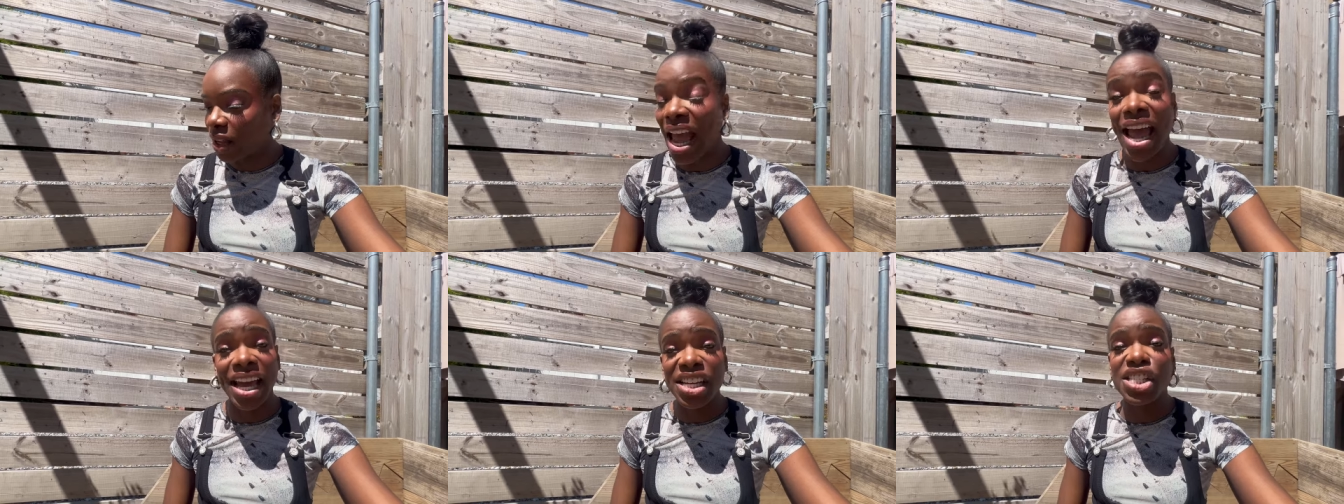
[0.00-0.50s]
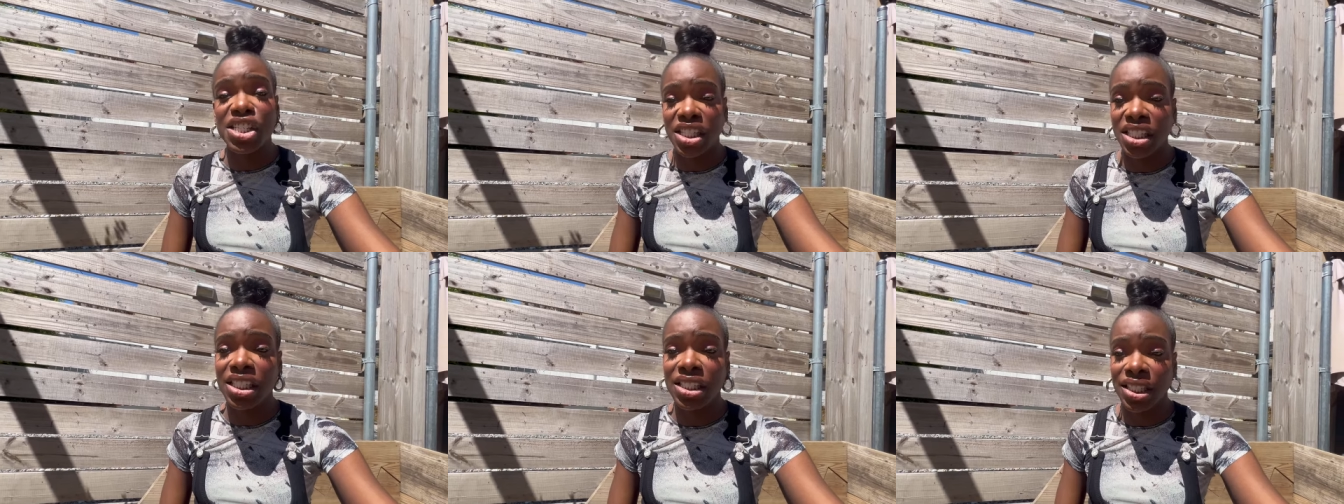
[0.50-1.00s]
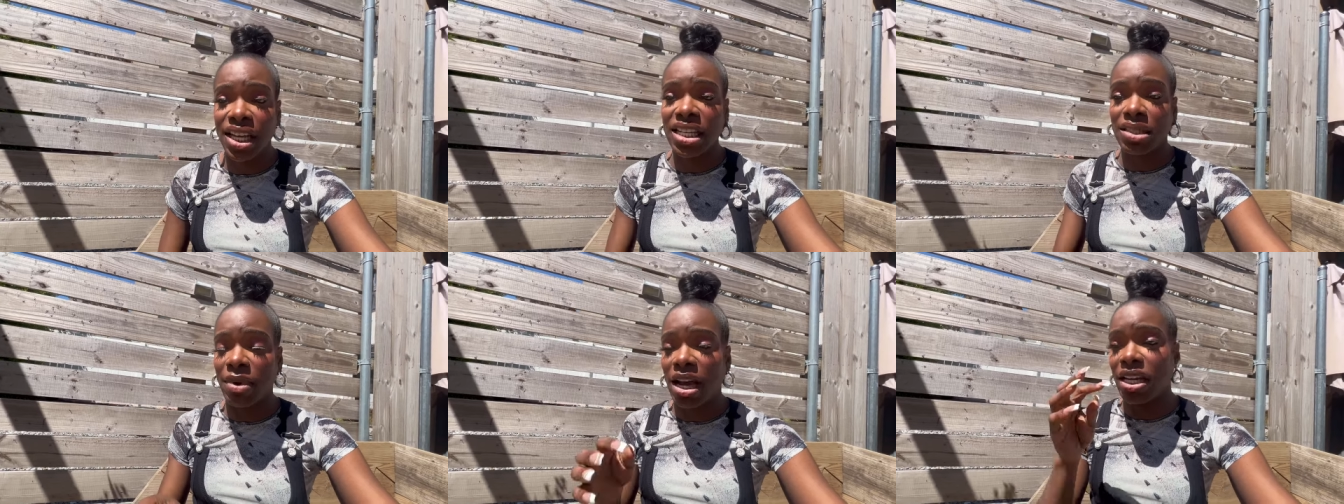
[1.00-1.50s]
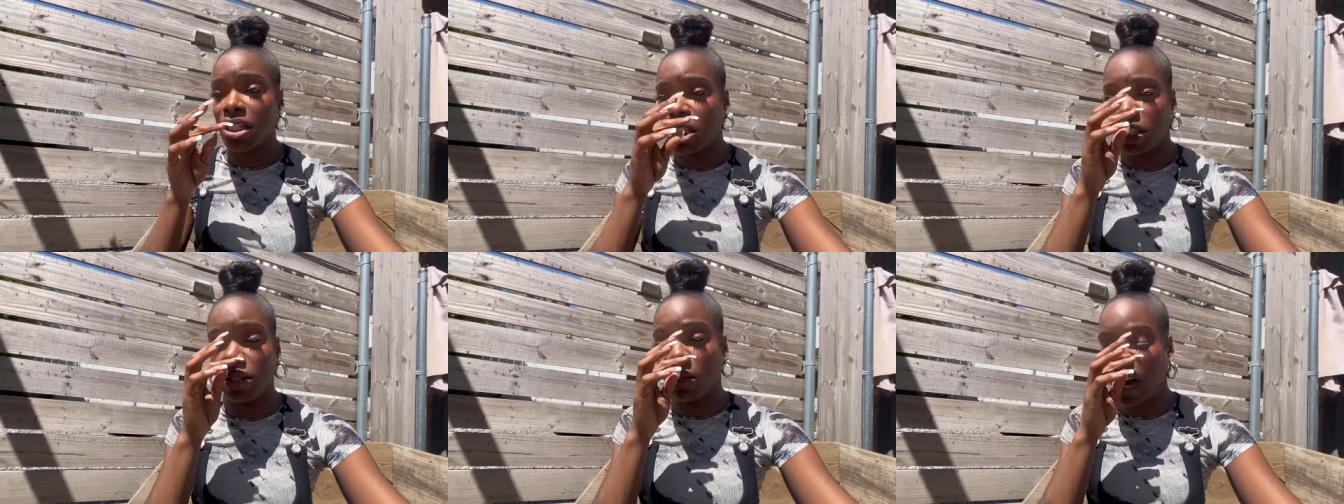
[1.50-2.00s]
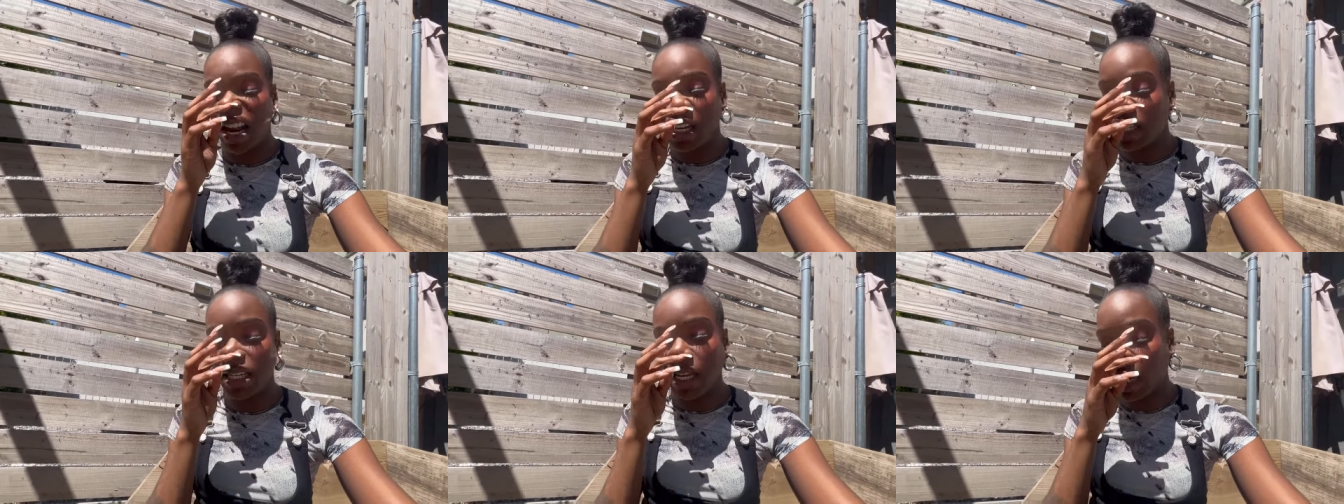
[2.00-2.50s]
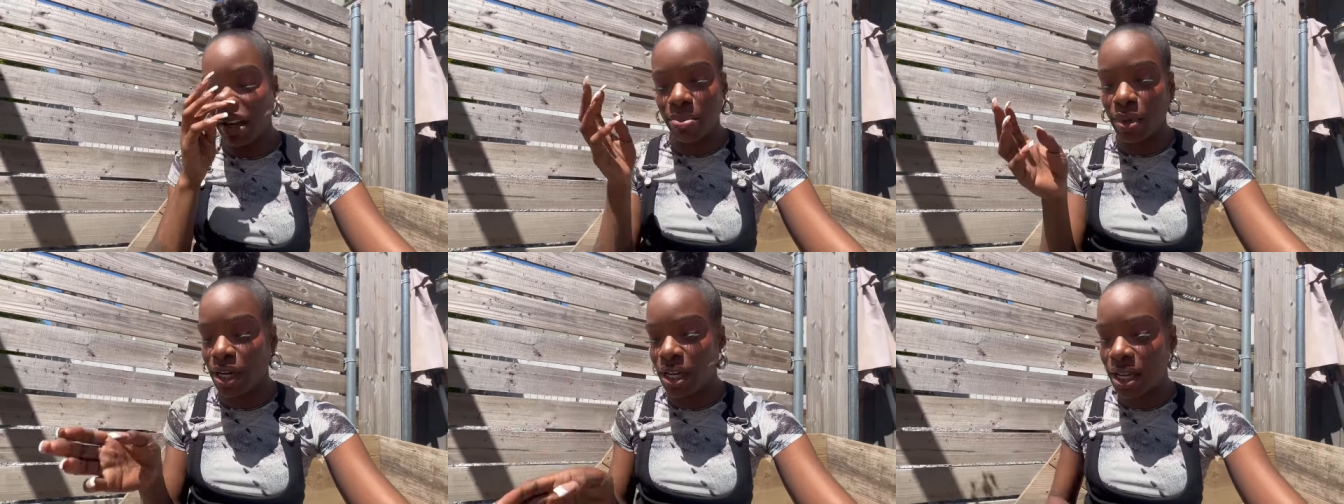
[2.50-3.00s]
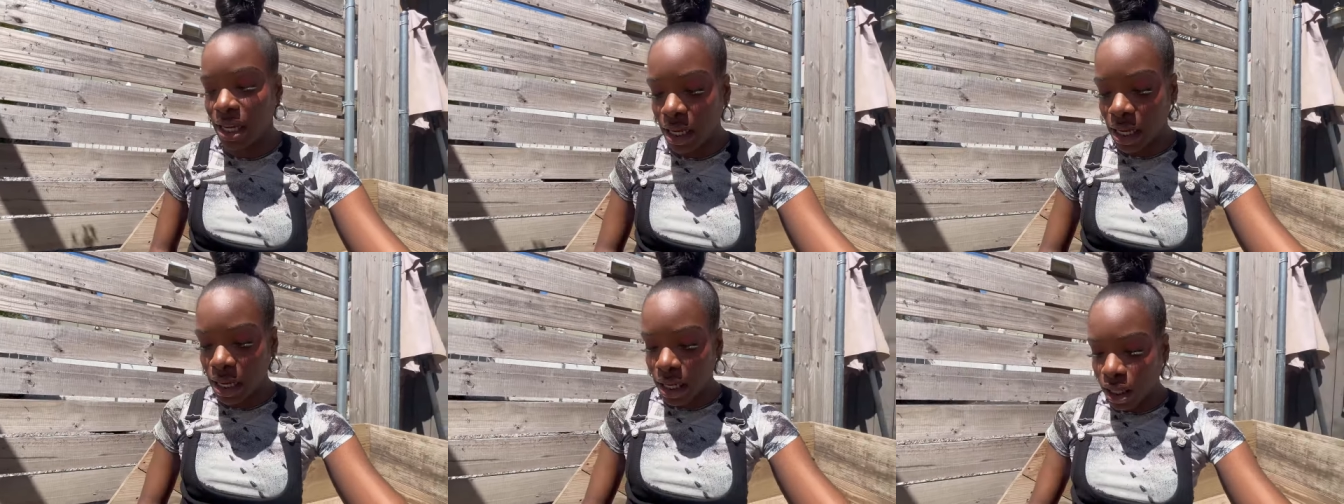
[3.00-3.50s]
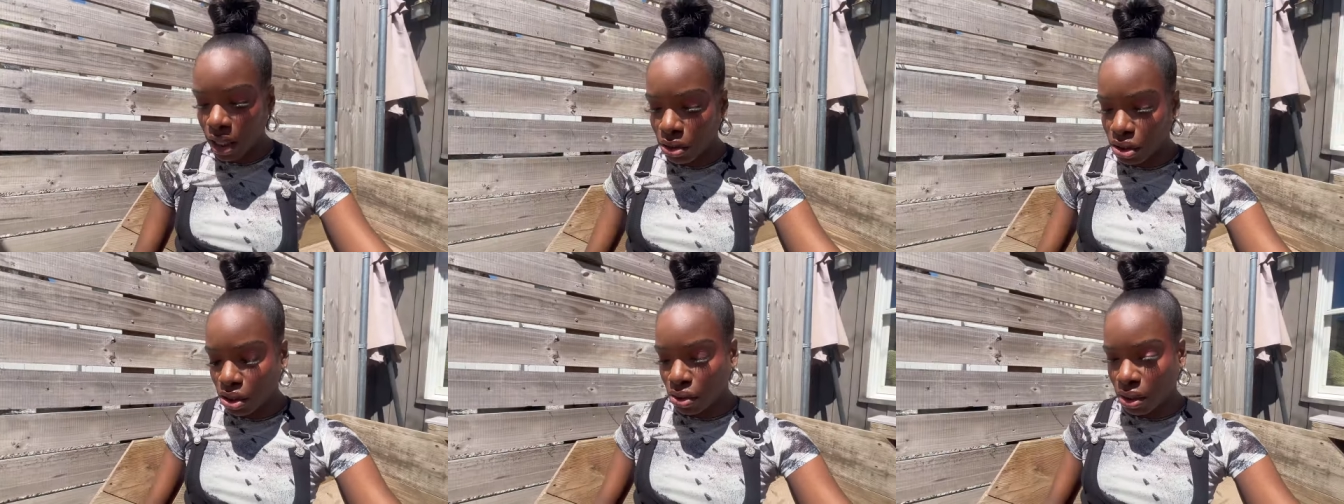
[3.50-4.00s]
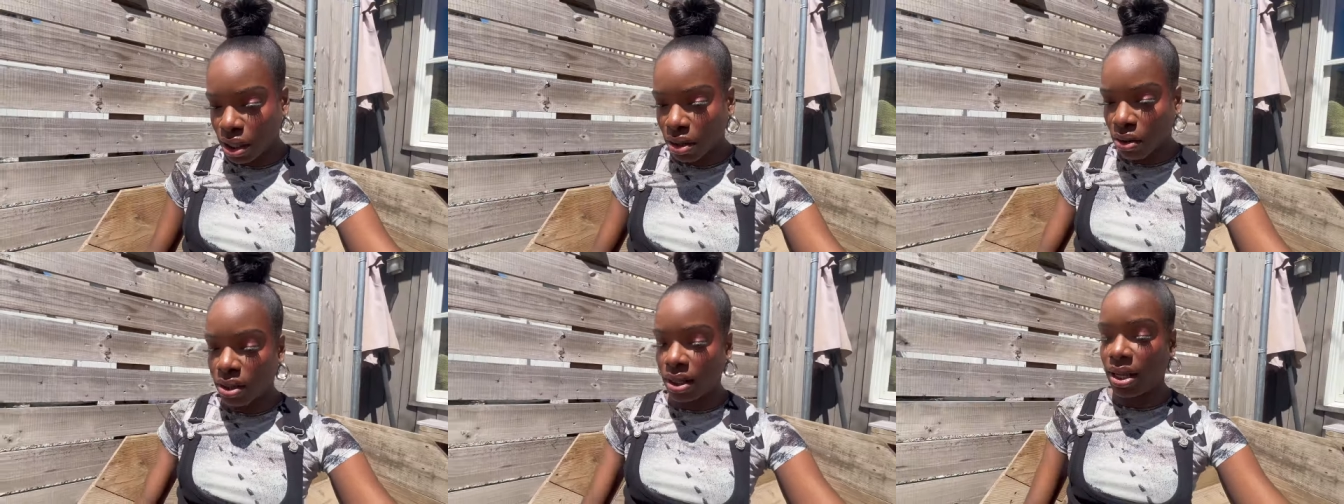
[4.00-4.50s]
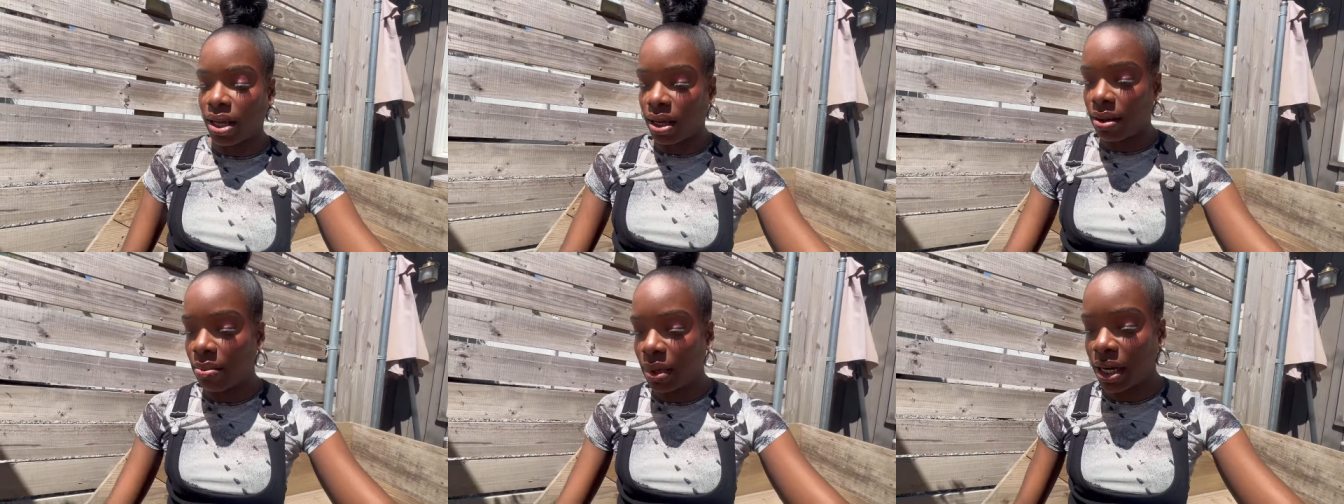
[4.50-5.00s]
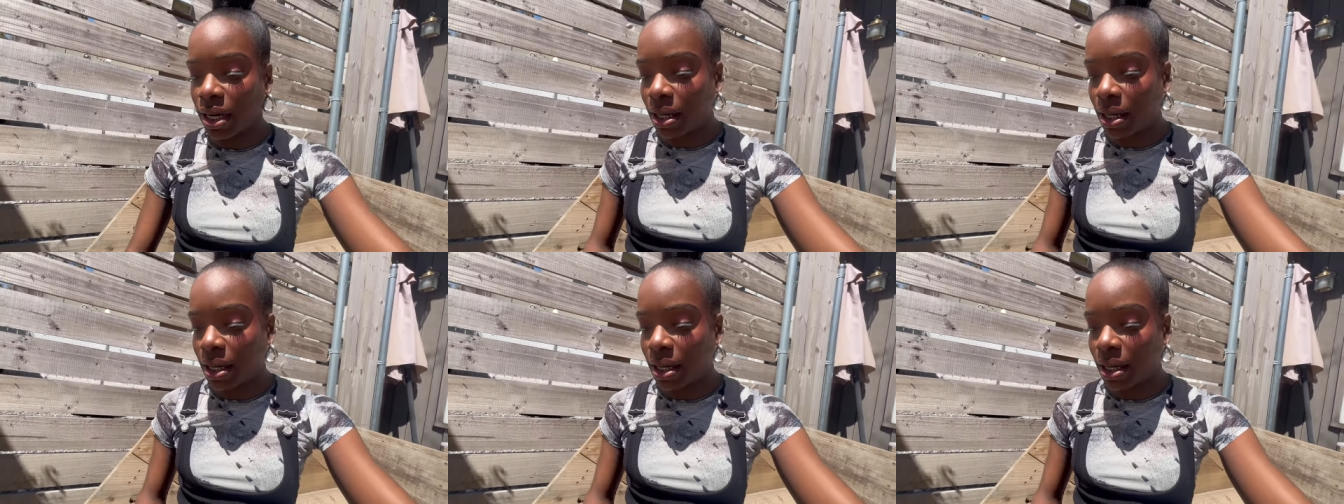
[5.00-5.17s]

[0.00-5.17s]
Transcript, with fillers: ashy. That's my issue. I need to like put lotion on and all of that. But